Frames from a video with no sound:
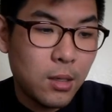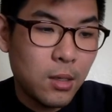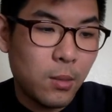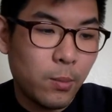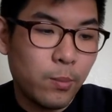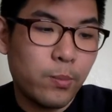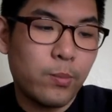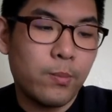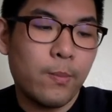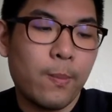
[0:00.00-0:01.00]
Um,
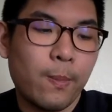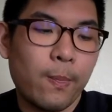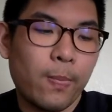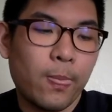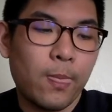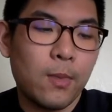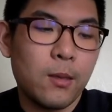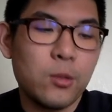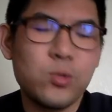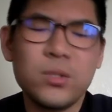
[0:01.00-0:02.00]

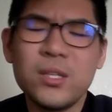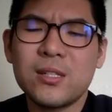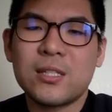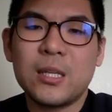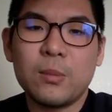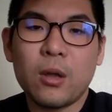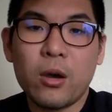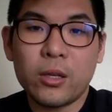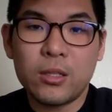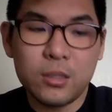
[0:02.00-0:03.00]
usually the sleep
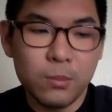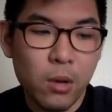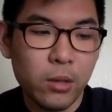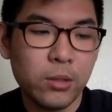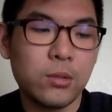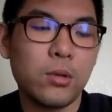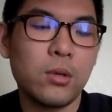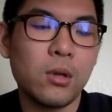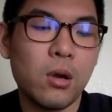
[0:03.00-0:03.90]
log is monitored